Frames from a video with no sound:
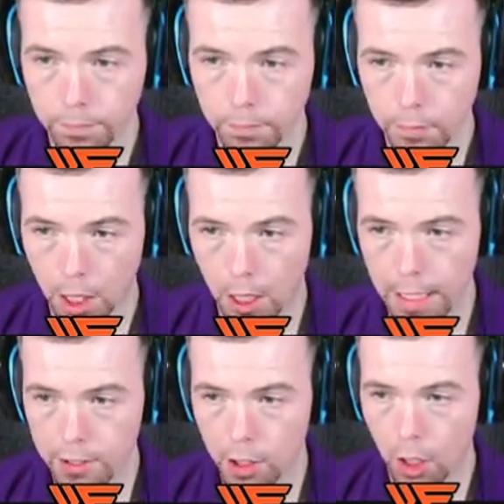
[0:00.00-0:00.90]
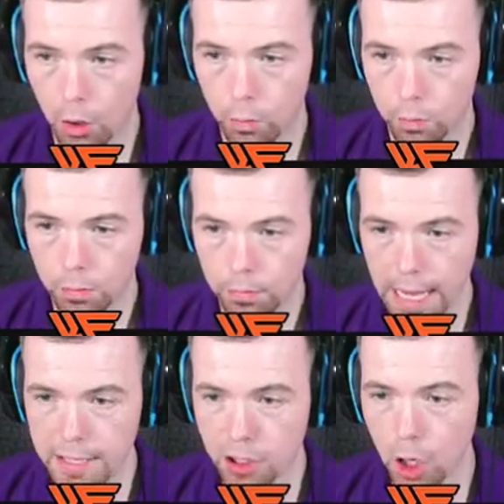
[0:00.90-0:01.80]
Oh, let's go.
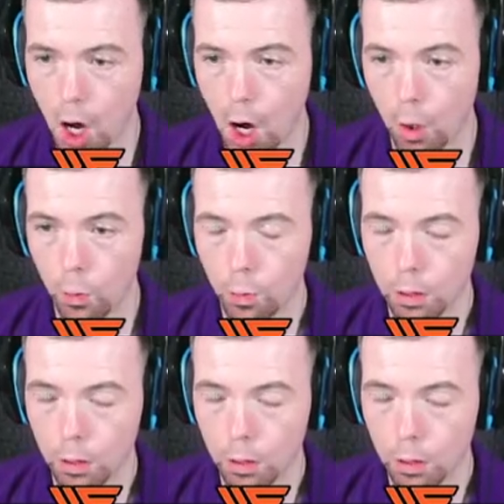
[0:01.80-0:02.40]
Let's go!